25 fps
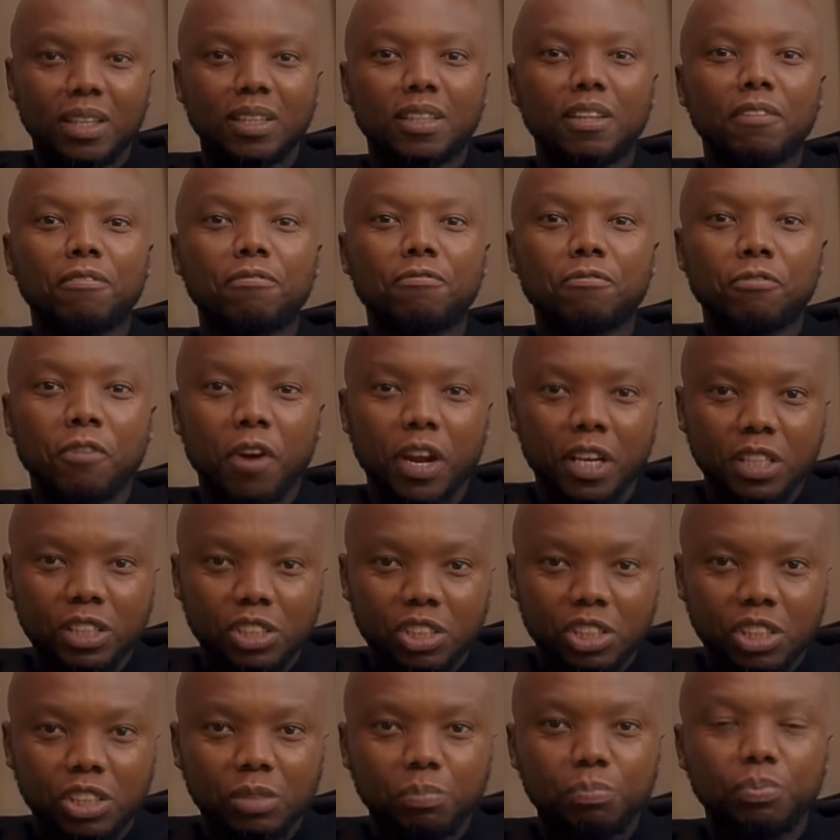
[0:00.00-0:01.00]
the
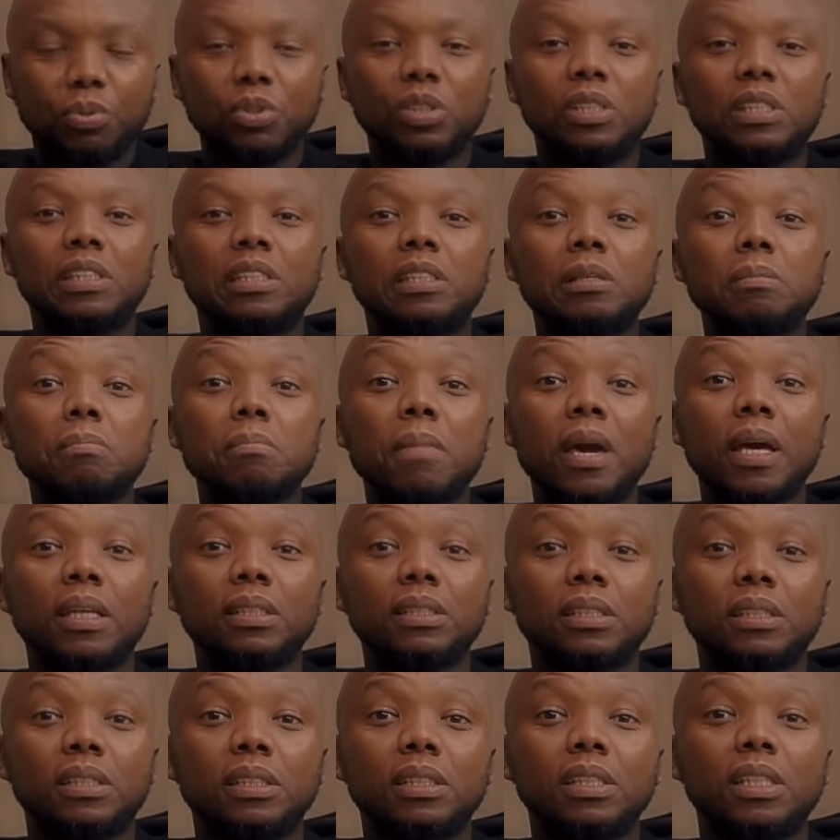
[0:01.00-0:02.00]
French put
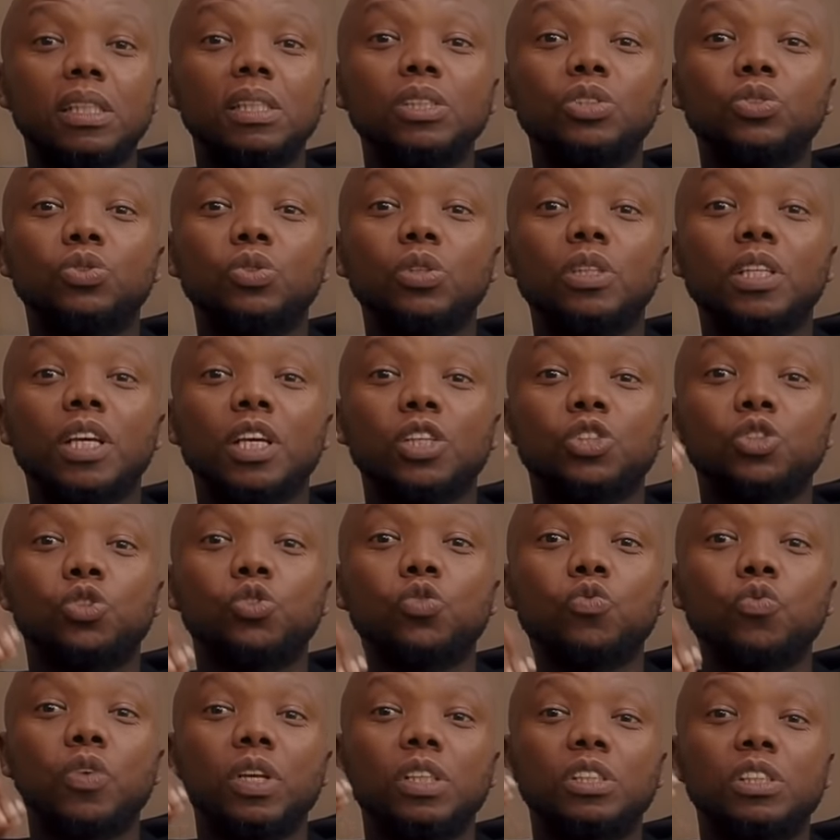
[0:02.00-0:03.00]
cement into their
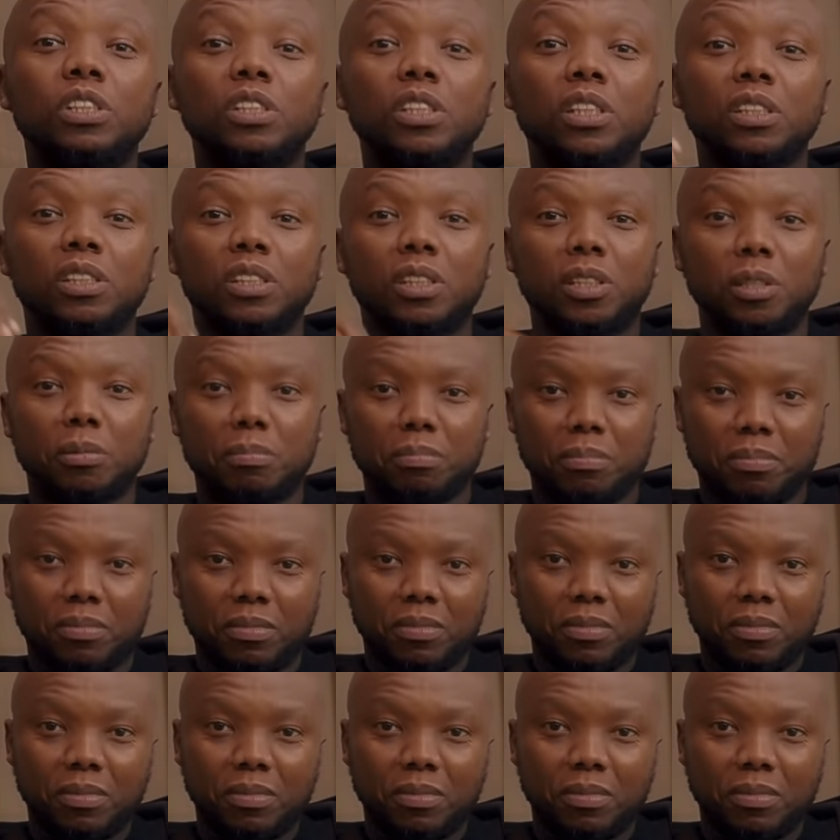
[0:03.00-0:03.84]
sewage system.